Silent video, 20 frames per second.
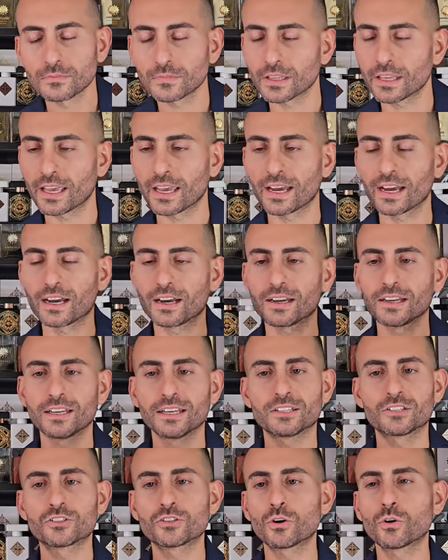Yeah,
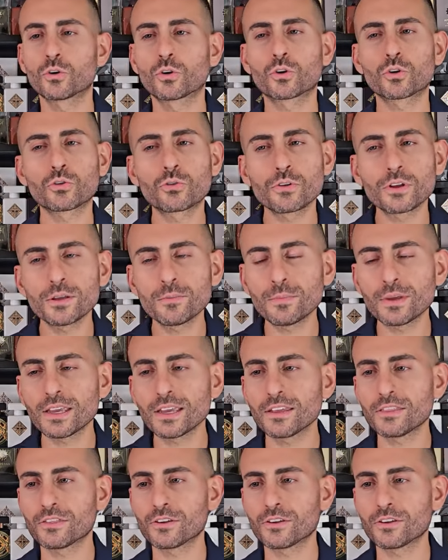it's so creamy.